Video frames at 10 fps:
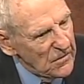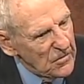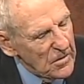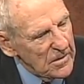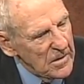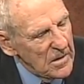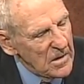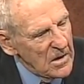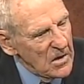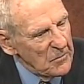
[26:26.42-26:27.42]
forth,
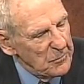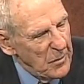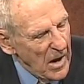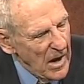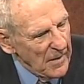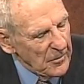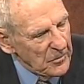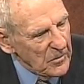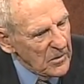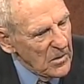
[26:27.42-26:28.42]
but
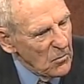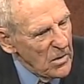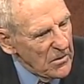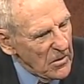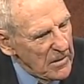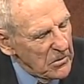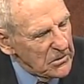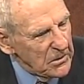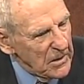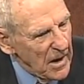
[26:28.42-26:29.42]
we were able
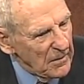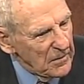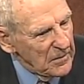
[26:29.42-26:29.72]
to get